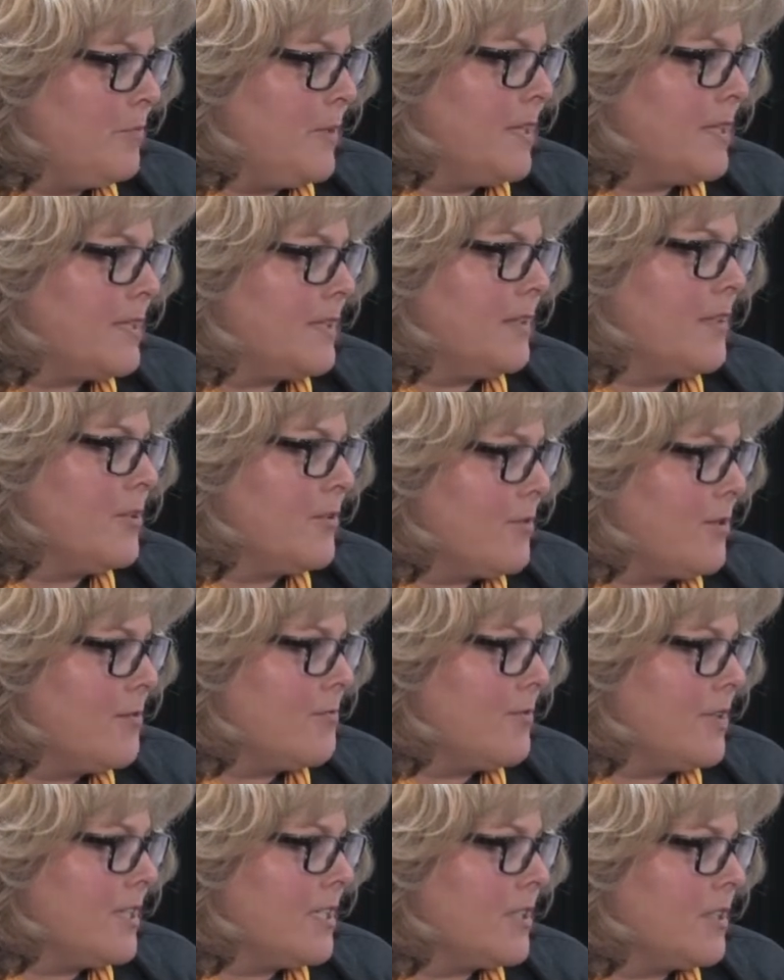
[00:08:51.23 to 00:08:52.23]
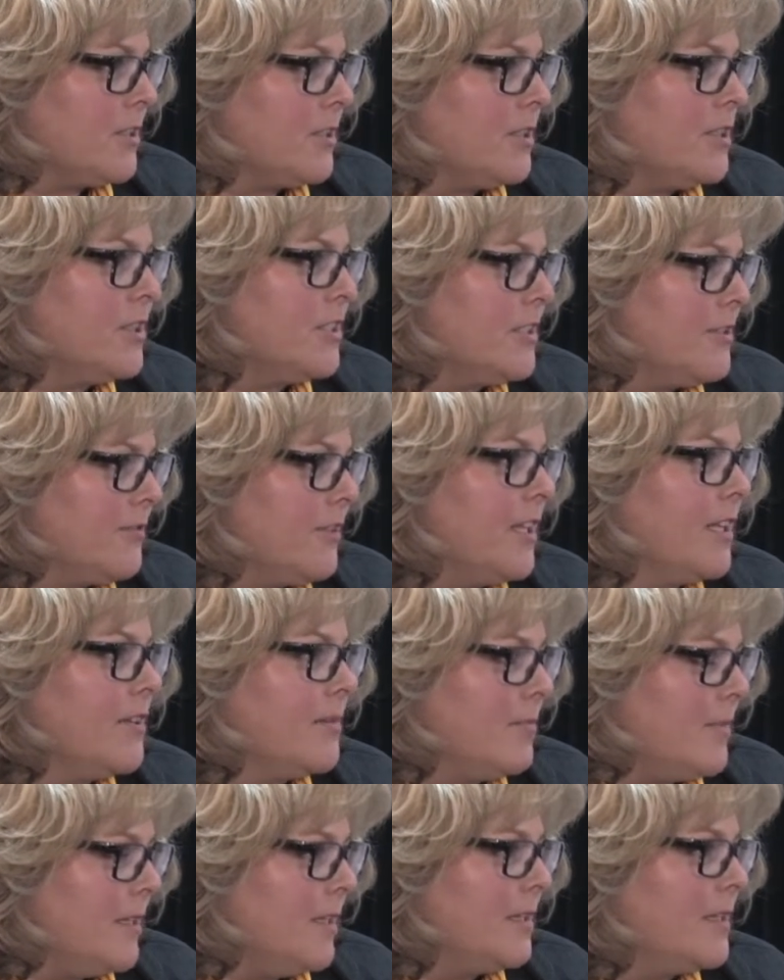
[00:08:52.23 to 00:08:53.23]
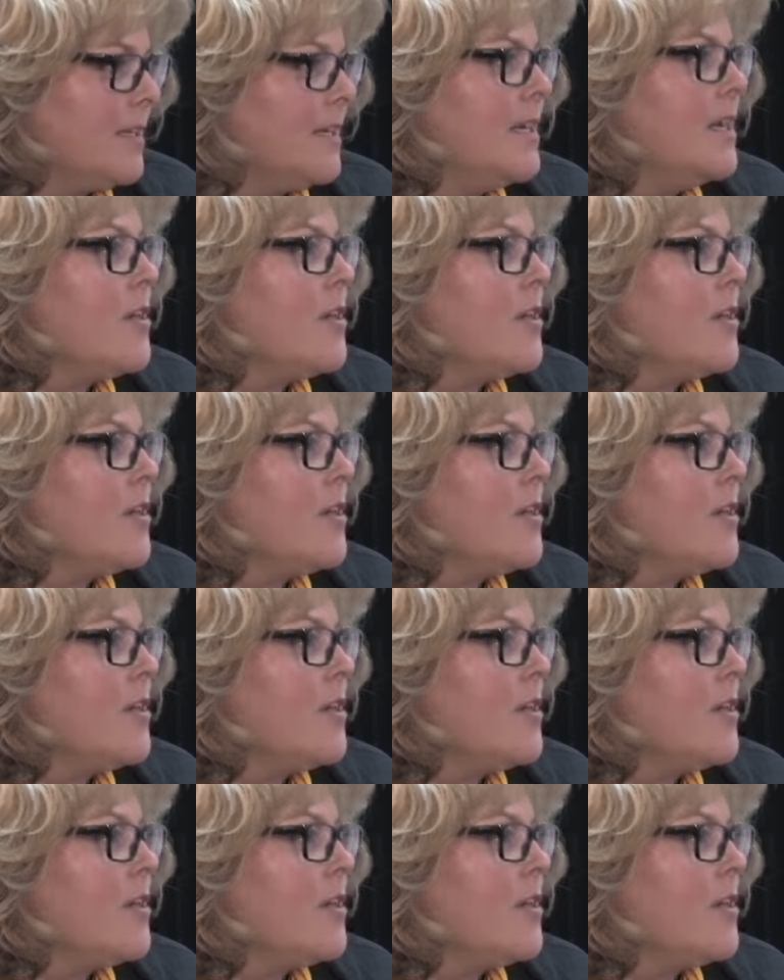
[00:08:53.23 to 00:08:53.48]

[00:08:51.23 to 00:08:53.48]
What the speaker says: based on their own research and development,